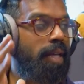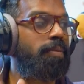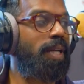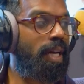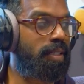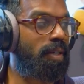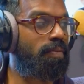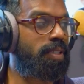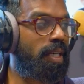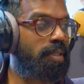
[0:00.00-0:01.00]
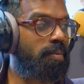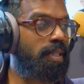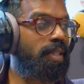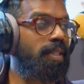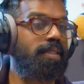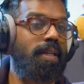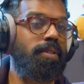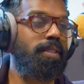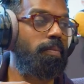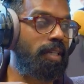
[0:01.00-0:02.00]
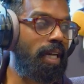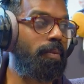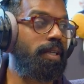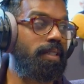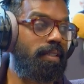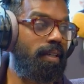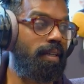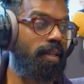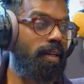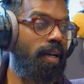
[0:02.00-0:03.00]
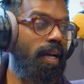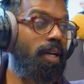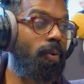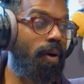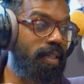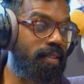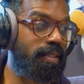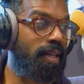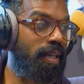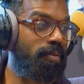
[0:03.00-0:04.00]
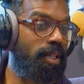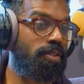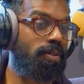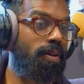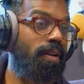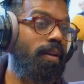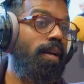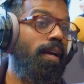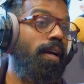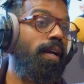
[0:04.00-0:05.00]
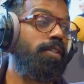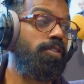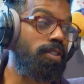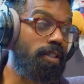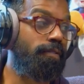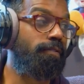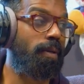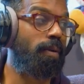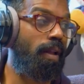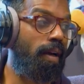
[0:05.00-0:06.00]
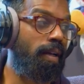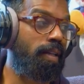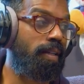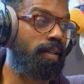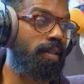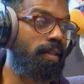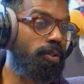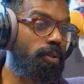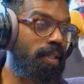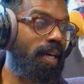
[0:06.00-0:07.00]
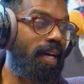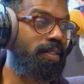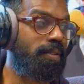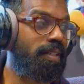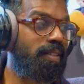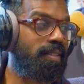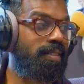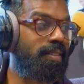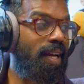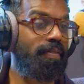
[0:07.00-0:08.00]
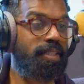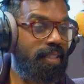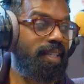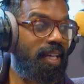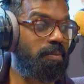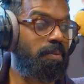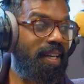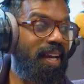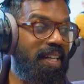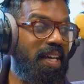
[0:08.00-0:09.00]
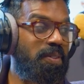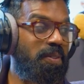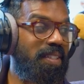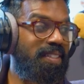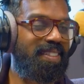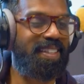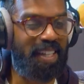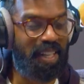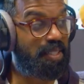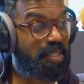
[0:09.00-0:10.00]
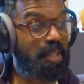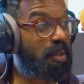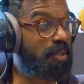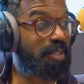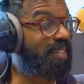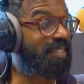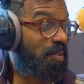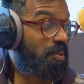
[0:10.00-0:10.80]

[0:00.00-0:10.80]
we had a conversation with the kids and we said, we're going to quite a sedate restaurant. Do you feel like you can handle this? And they said, yes, we can handle this. And so they were great. They